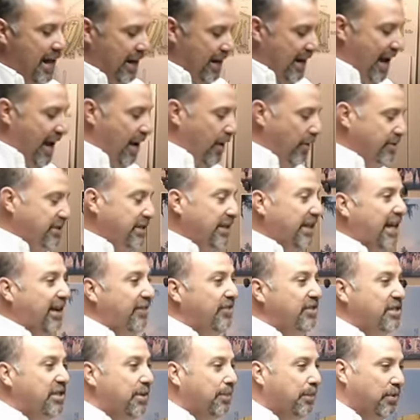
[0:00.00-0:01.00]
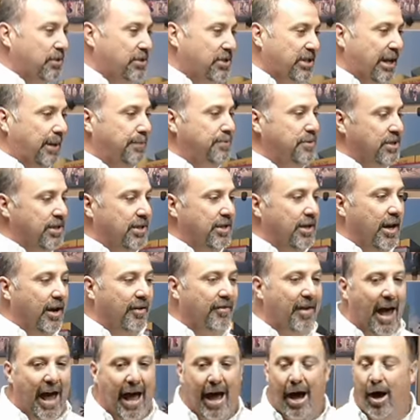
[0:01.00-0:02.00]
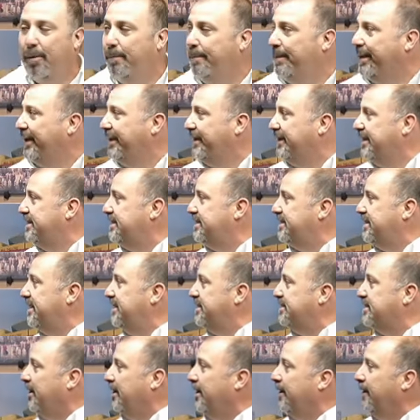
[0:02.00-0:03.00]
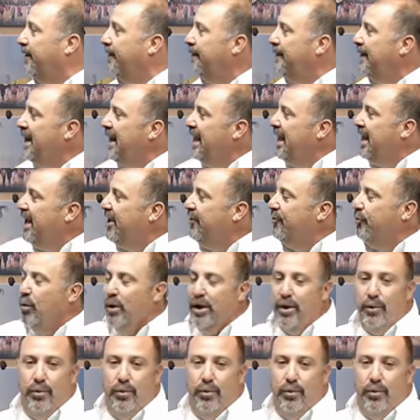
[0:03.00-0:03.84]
Now, to give us a perception of how big these things are, if we